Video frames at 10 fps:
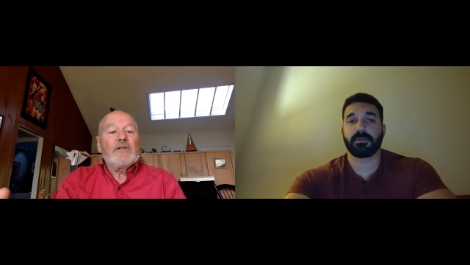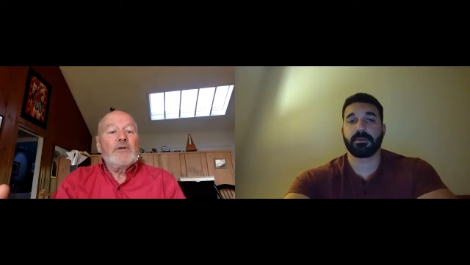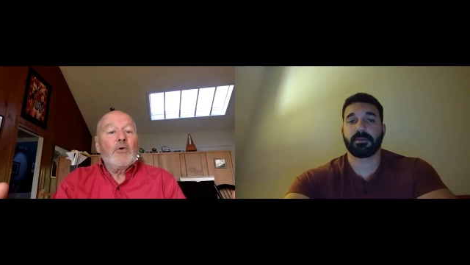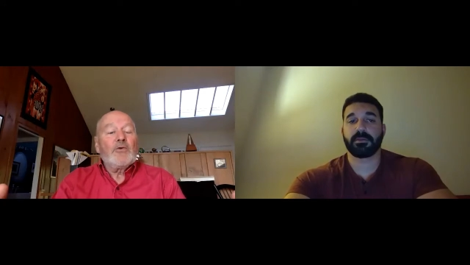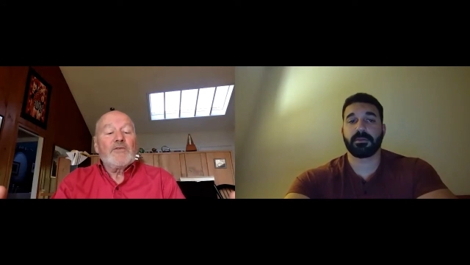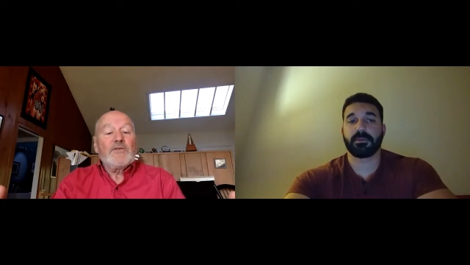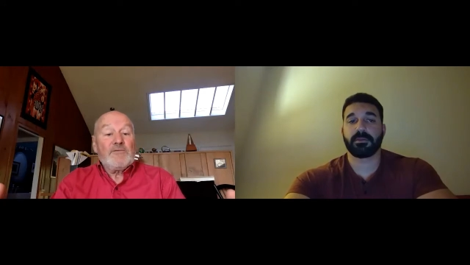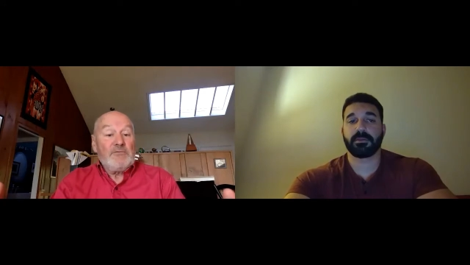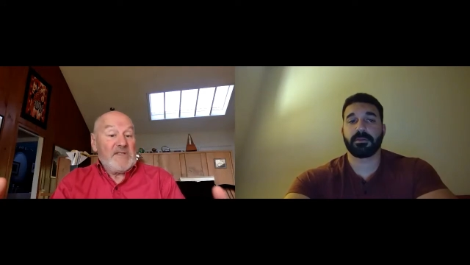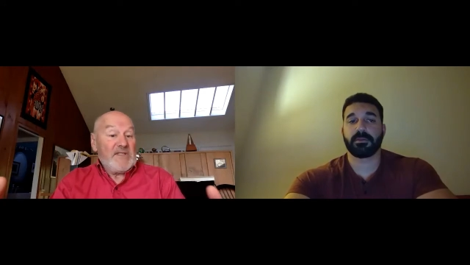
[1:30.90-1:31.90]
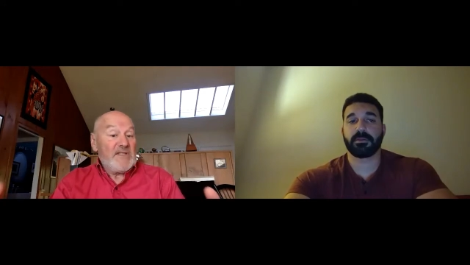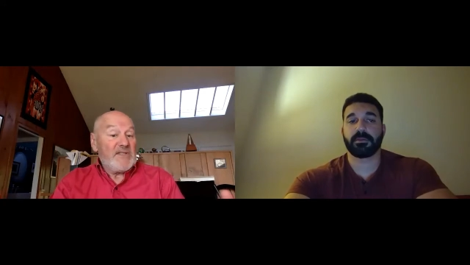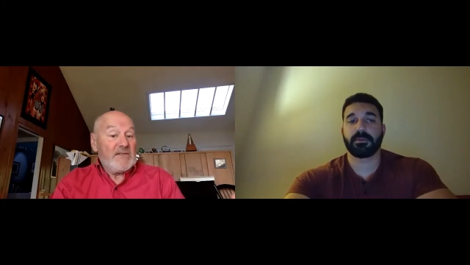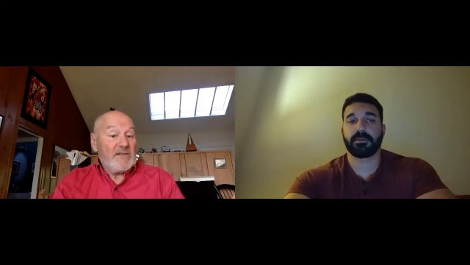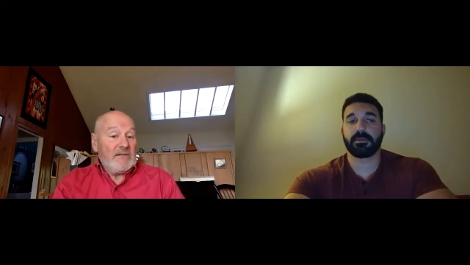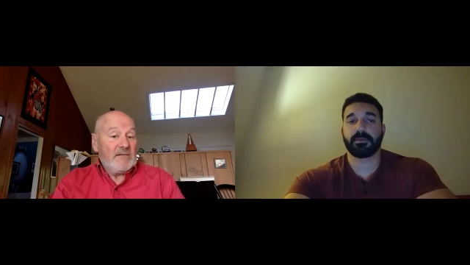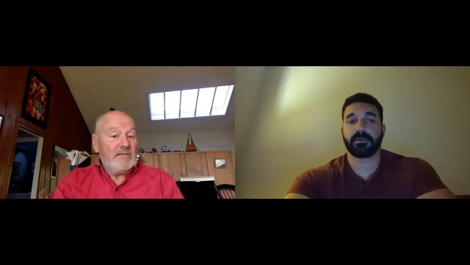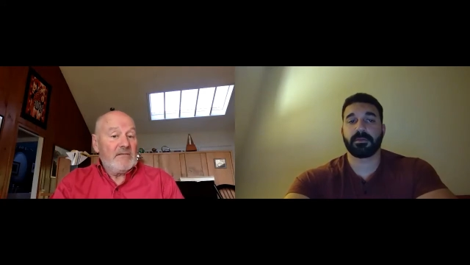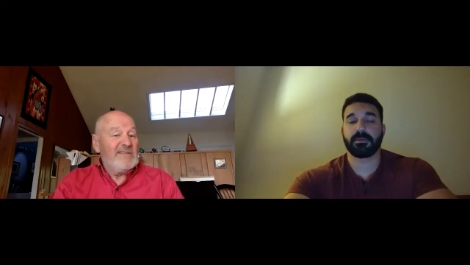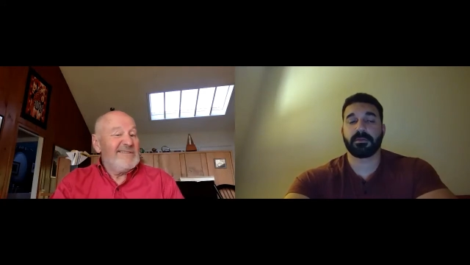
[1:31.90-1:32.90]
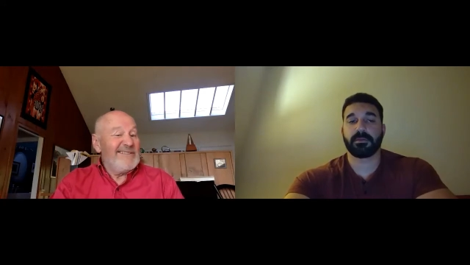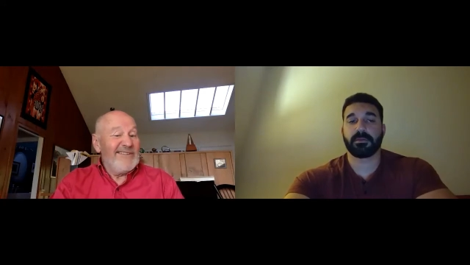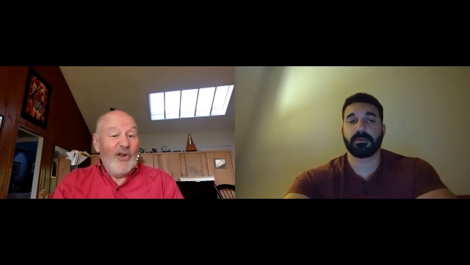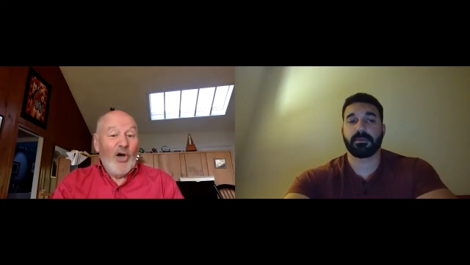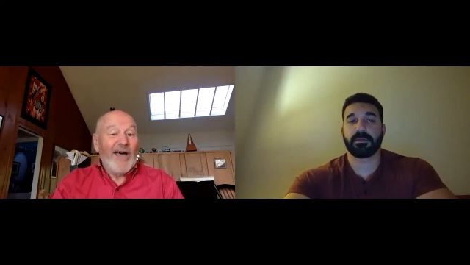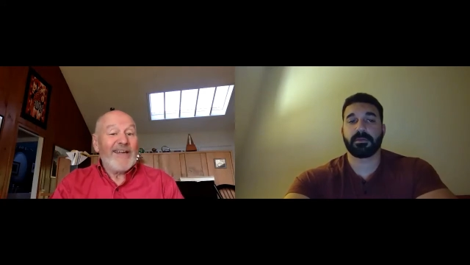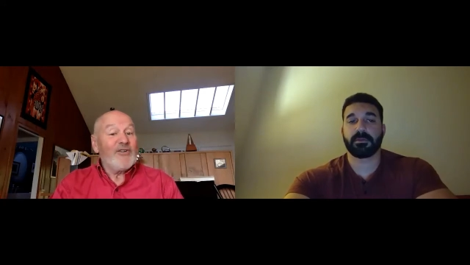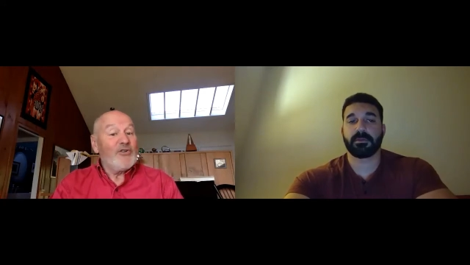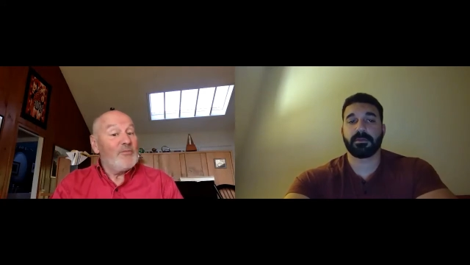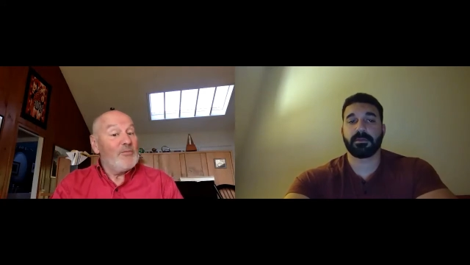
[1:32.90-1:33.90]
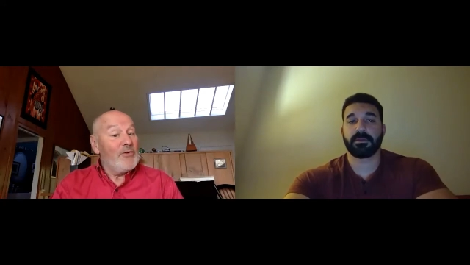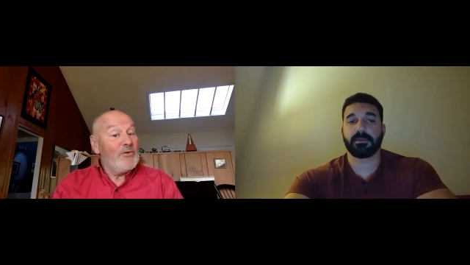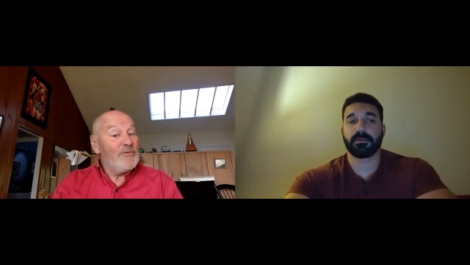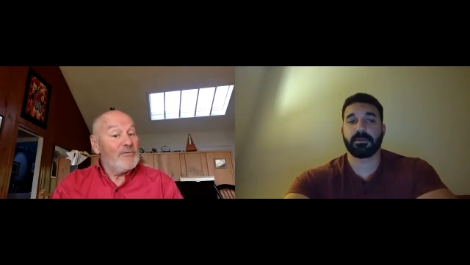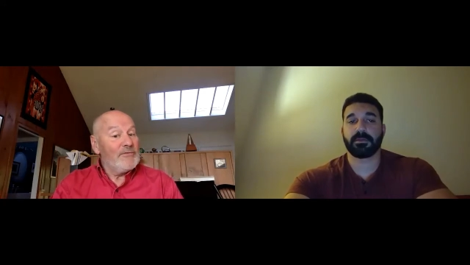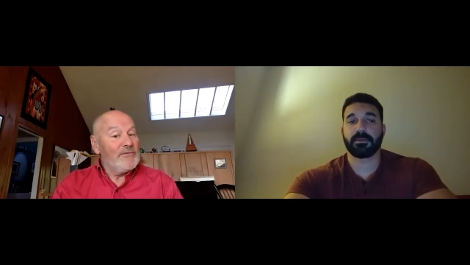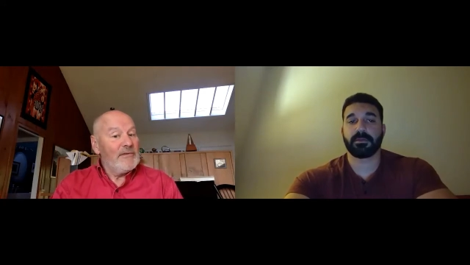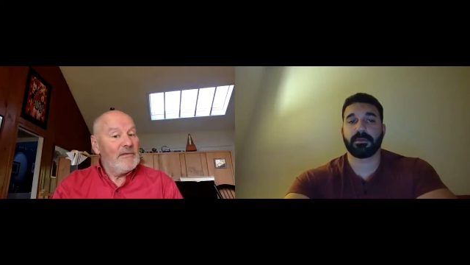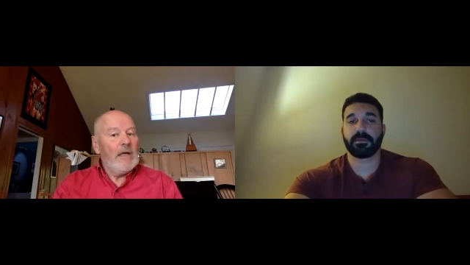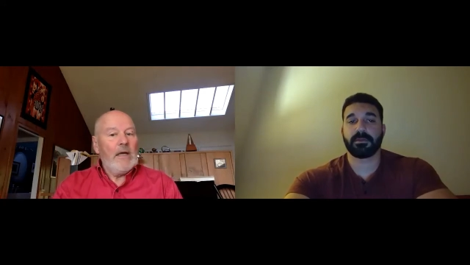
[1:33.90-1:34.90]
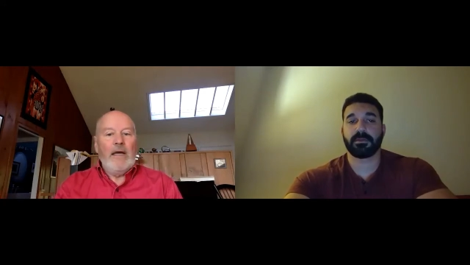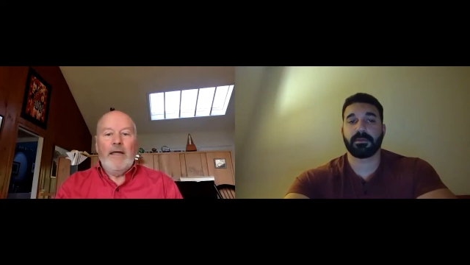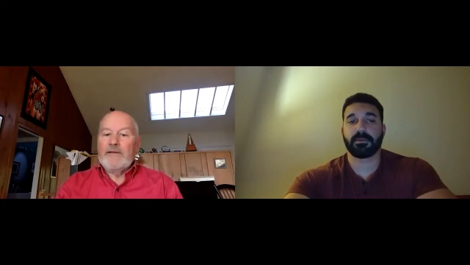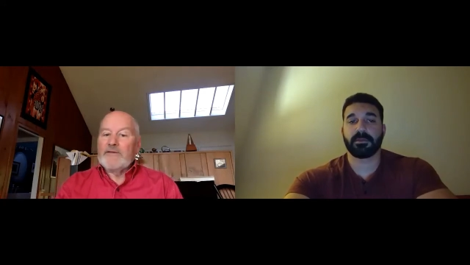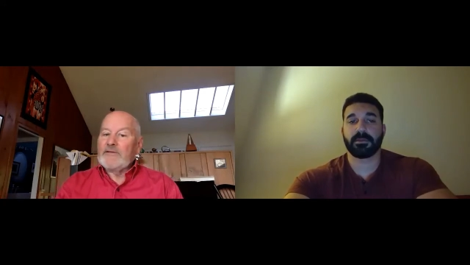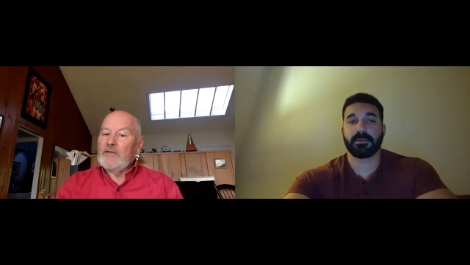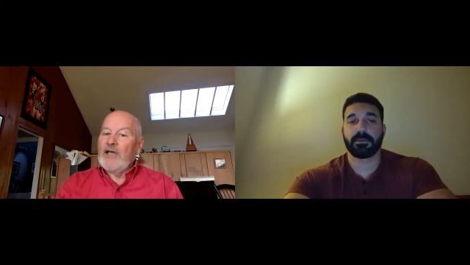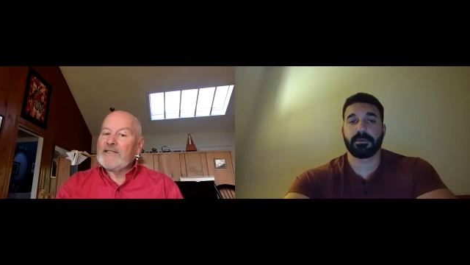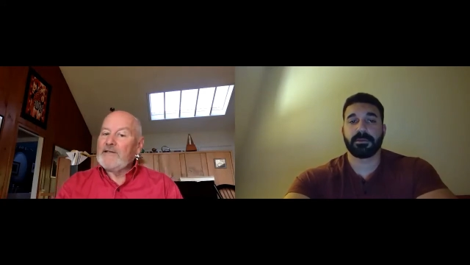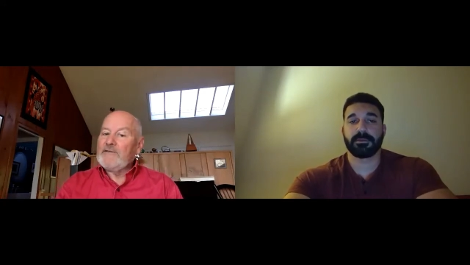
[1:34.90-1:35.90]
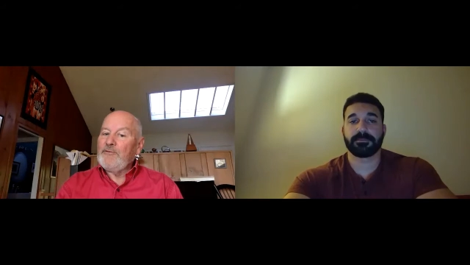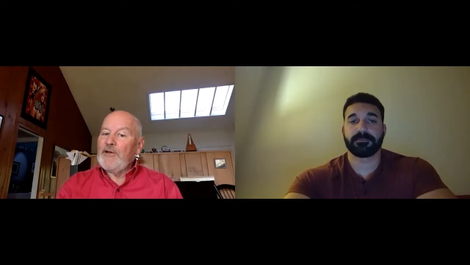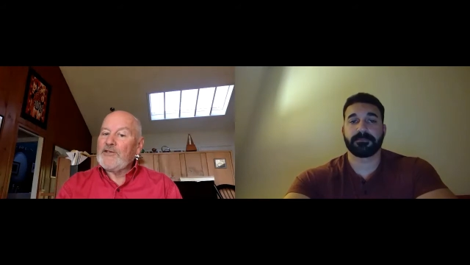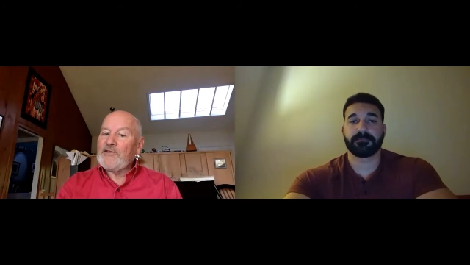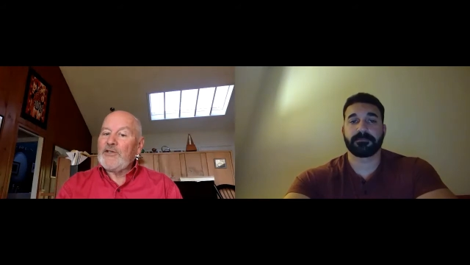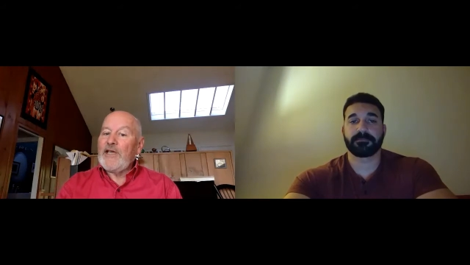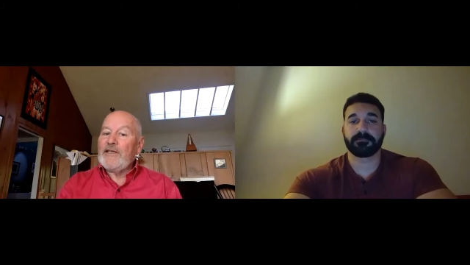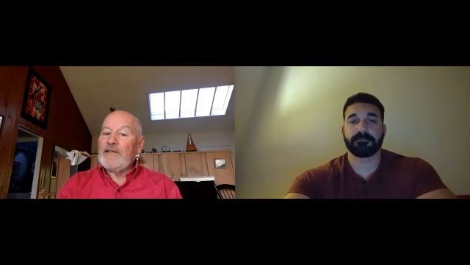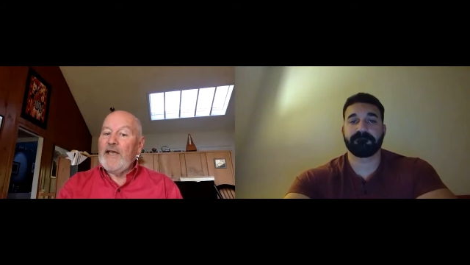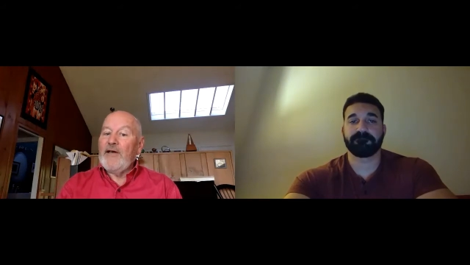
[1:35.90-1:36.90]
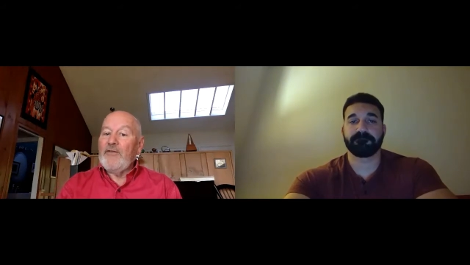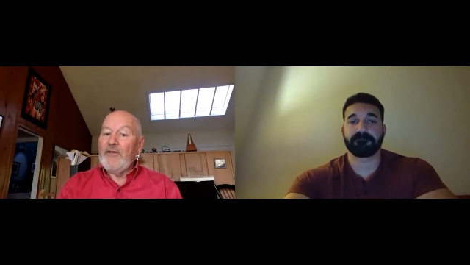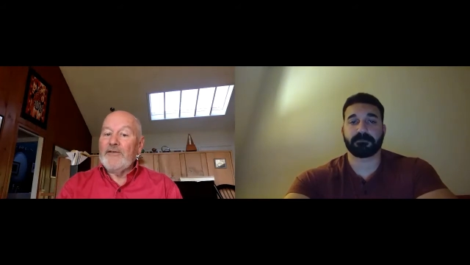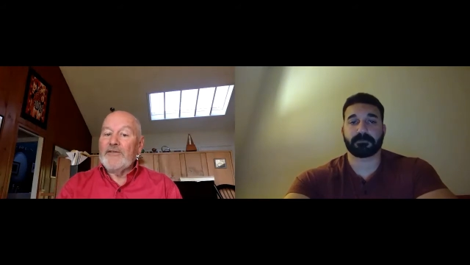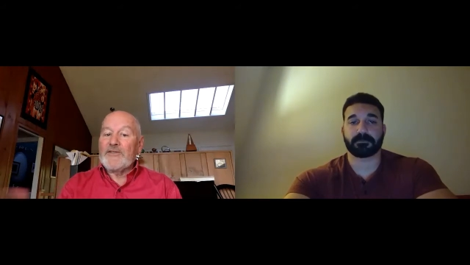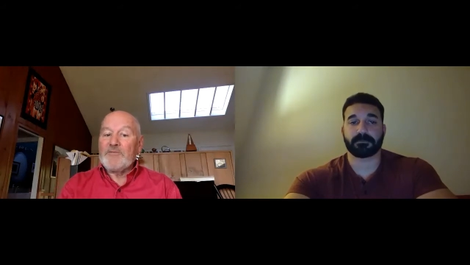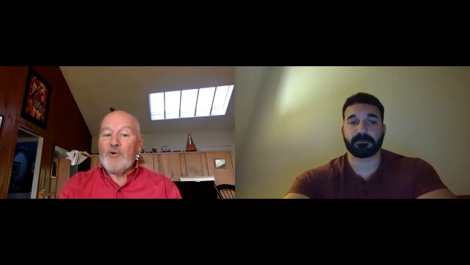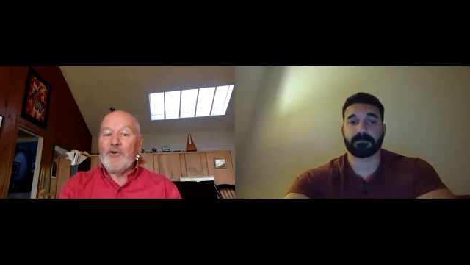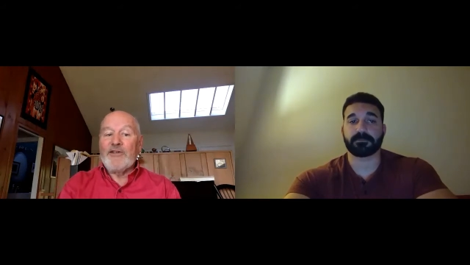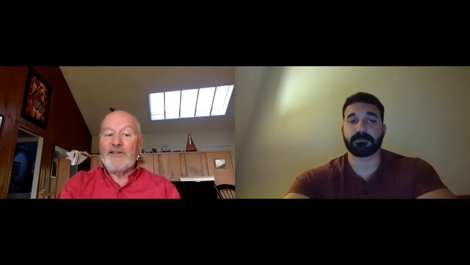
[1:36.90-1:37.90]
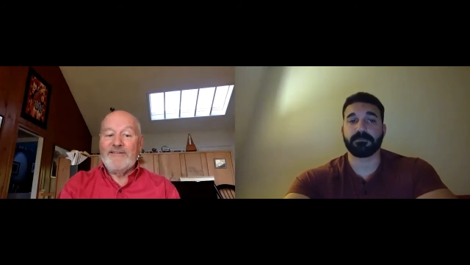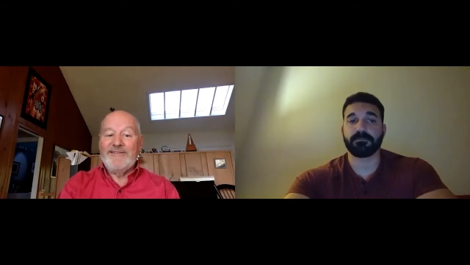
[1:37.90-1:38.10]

Speaker 1: the locals resisted not a good move. There's lots of fresh dead down there this morning.